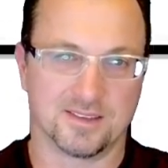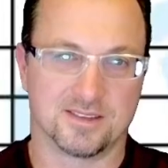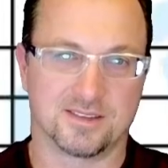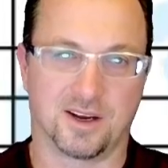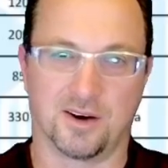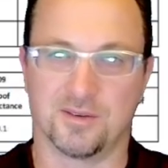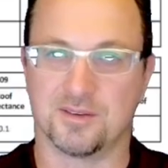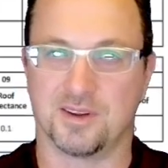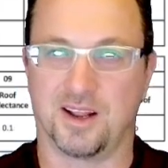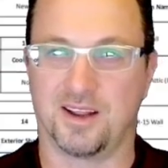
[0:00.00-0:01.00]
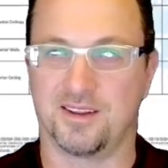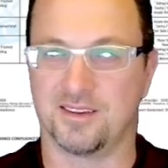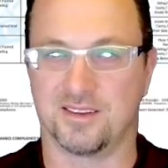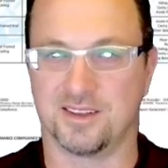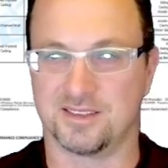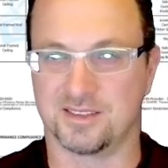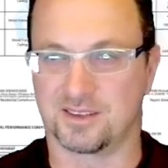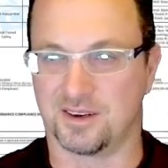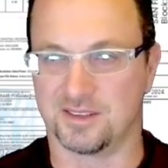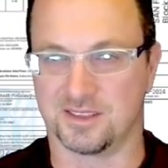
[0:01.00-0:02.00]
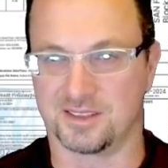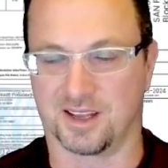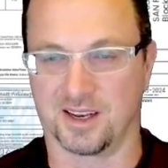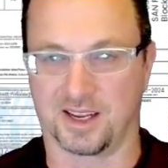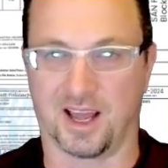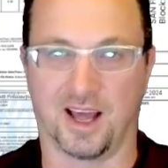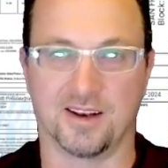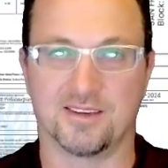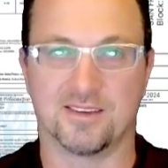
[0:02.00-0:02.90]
So it's as good as it's gonna get.